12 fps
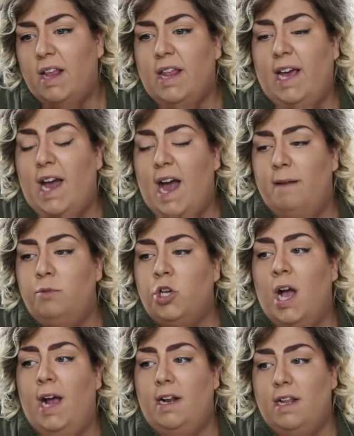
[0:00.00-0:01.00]
Like, I'm
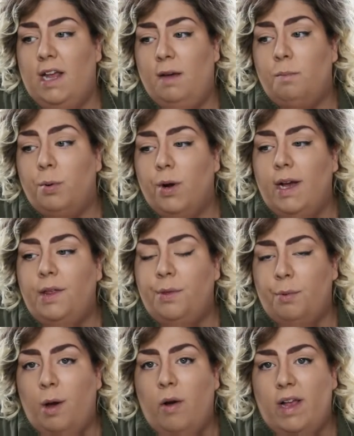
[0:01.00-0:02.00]
trying to, like, breathe
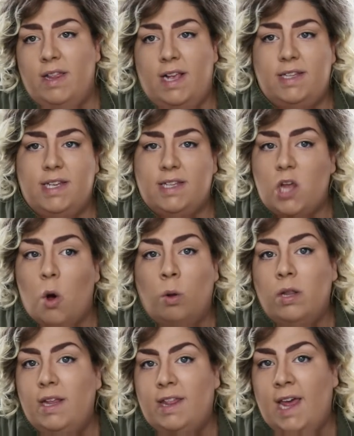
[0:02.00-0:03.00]
through it, and that's, like, the
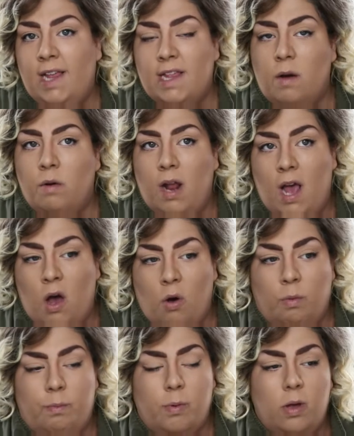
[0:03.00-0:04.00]
only thing would
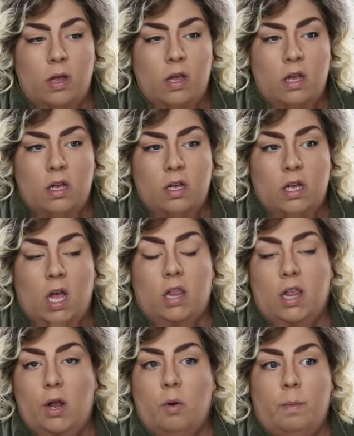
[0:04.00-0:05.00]
help a
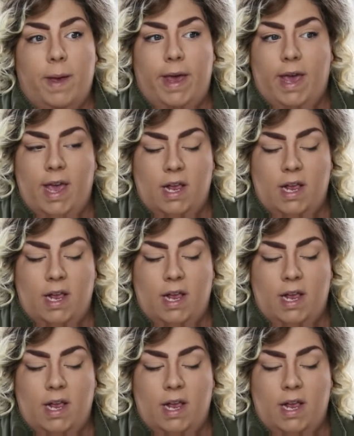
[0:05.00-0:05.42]
little bit.